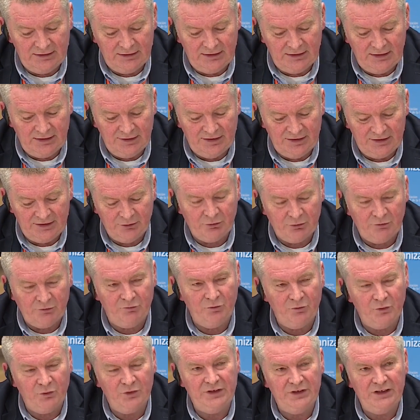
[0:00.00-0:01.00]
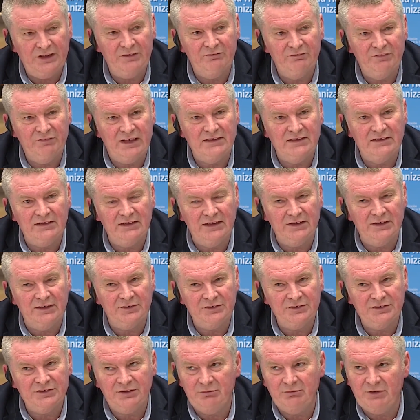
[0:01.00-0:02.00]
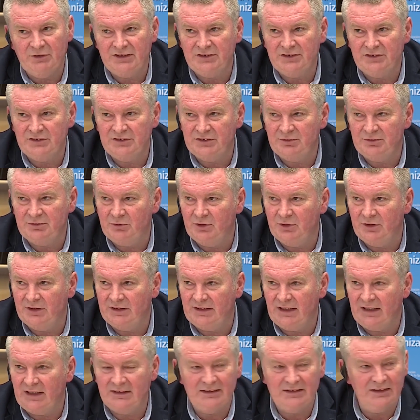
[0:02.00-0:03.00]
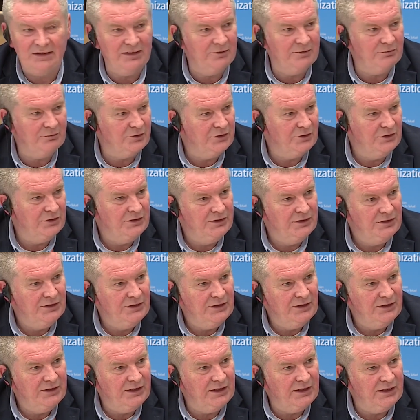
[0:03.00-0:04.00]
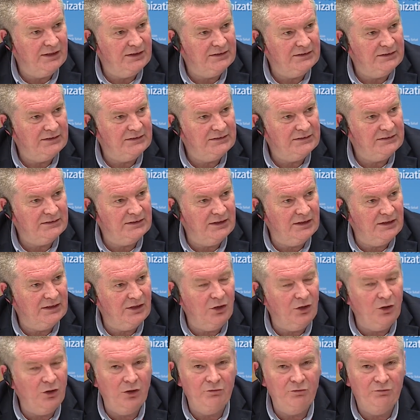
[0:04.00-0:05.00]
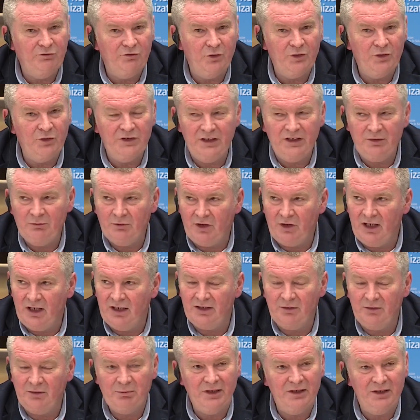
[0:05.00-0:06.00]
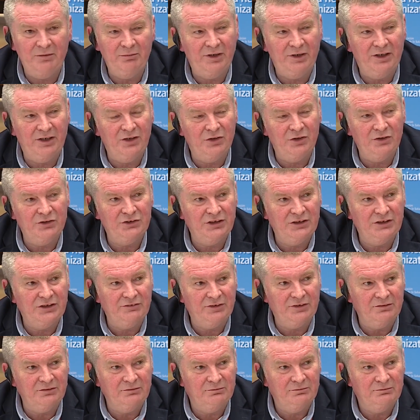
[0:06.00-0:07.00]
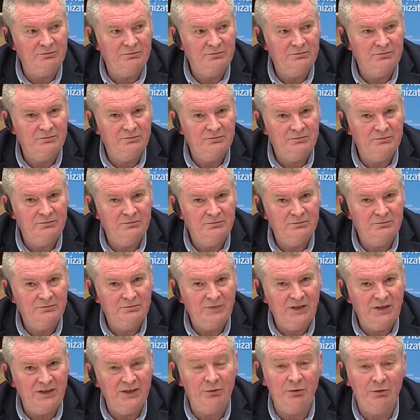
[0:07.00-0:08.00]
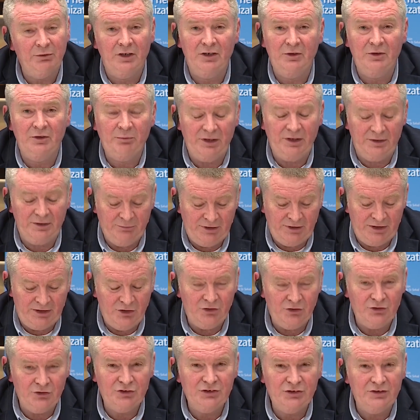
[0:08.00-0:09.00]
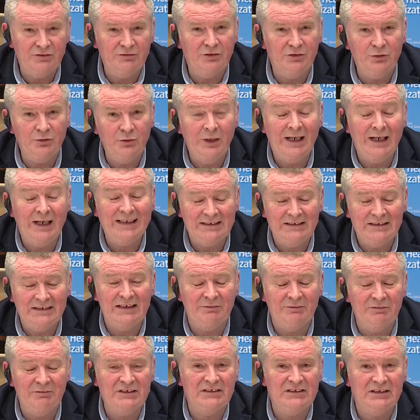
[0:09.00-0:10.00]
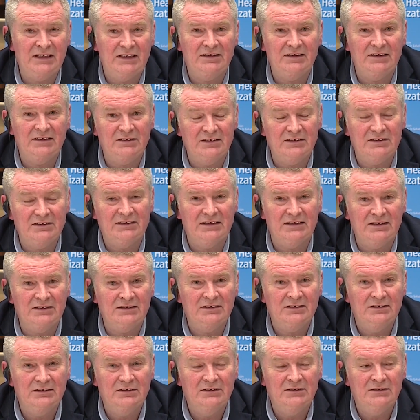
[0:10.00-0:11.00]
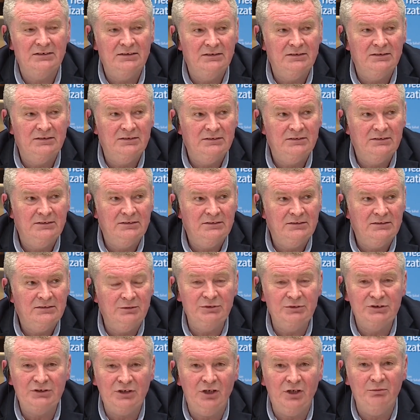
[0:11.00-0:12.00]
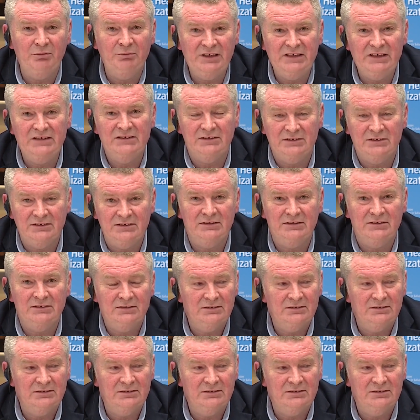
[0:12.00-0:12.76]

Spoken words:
think there were 14 ventilators in Western Samoa at that time, and all 14 were occupied by young children. And they were occupied by young children who had a devastating disease. It was called measles,